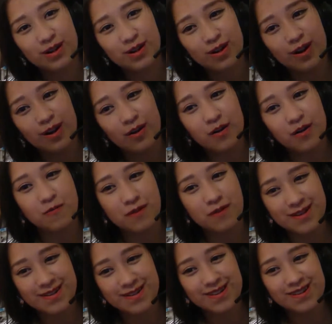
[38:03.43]
or a week
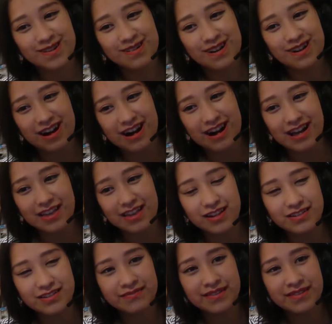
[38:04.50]
ago, I thought
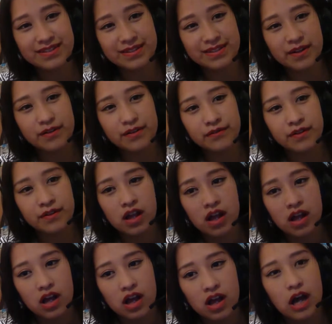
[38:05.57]
to myself,
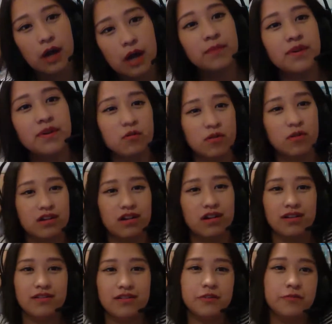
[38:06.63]
I'm gonna quit
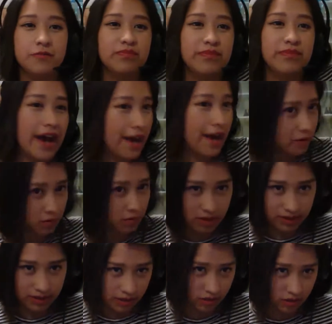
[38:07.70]
college. I don't wanna
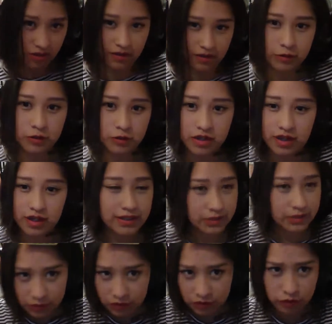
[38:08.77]
take college. It's
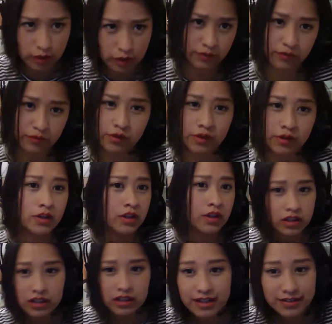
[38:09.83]
too stressful.
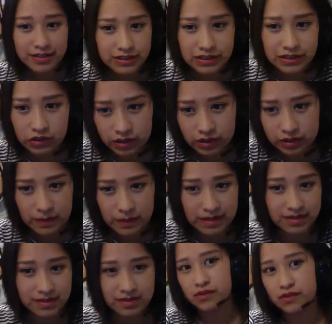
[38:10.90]
Classes are
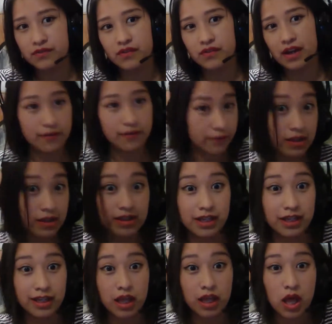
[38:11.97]
expensive,
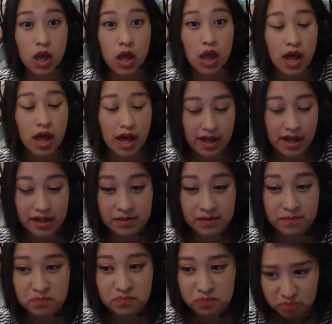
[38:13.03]
everything.
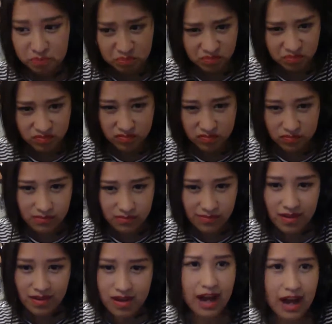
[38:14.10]
And
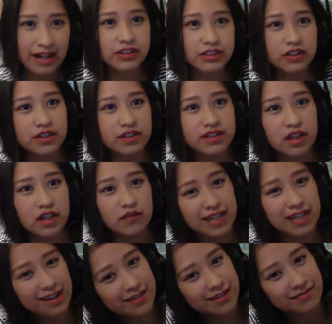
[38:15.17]
I started self
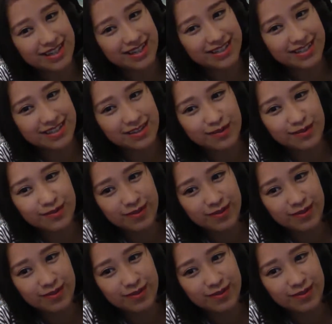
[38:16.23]
doubting myself.